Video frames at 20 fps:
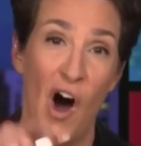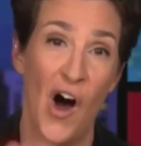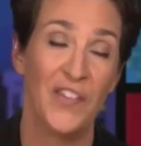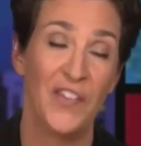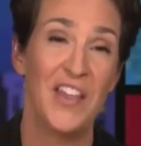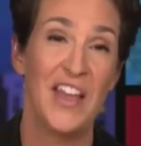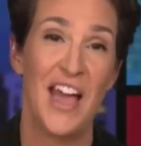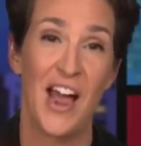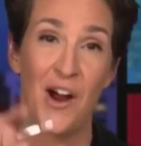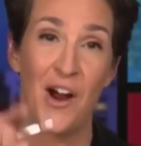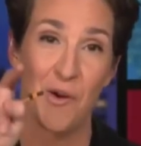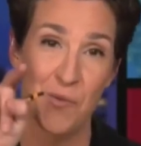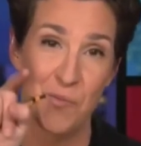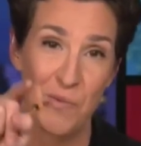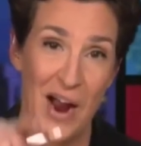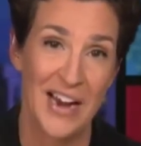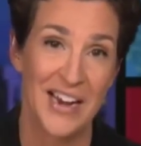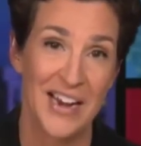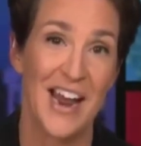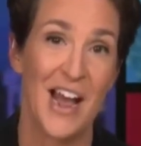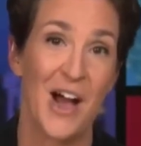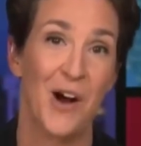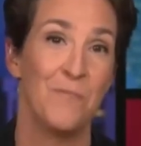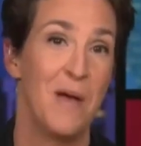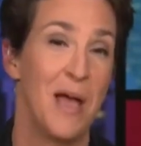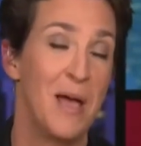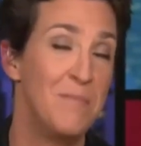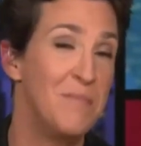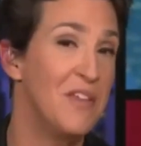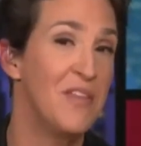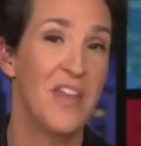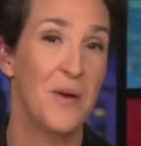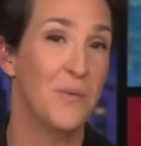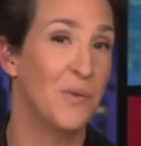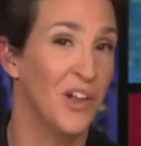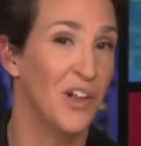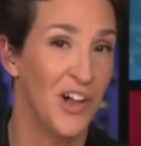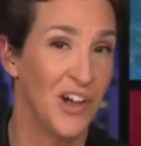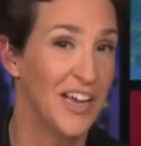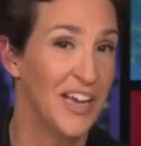on the air right now, maybe
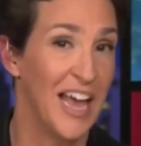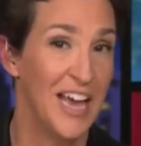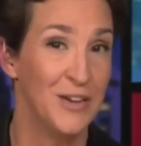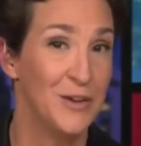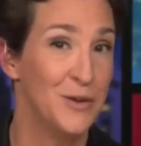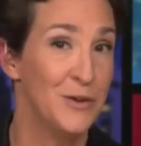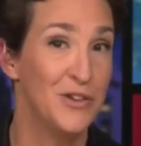they will all get